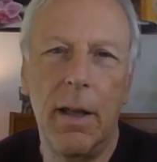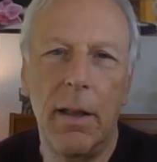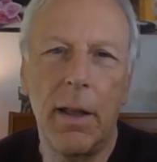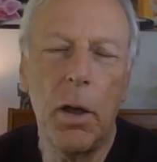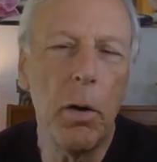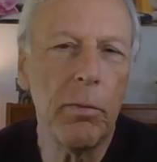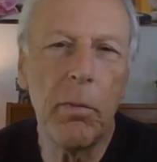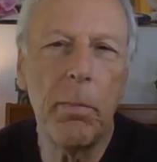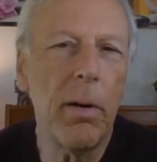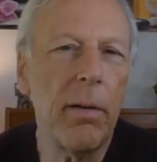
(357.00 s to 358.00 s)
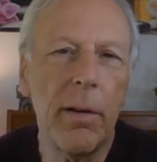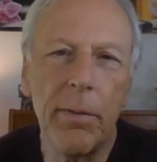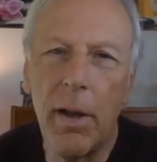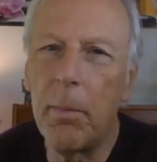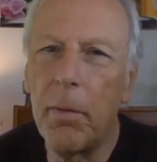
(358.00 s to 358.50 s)
Like over a period of
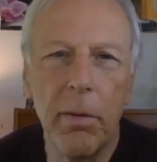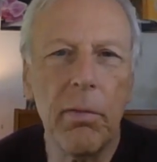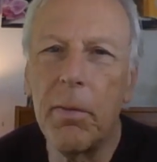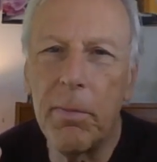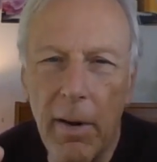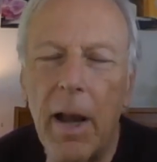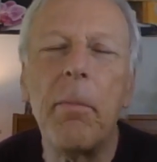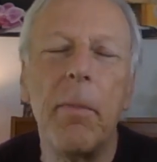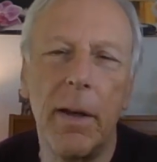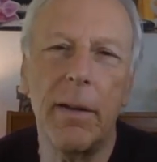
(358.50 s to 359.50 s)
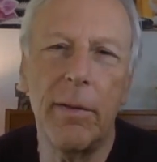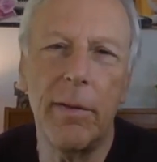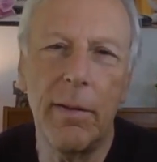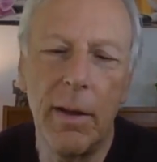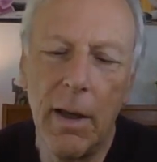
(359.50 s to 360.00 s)
couple, 3, 5 minutes,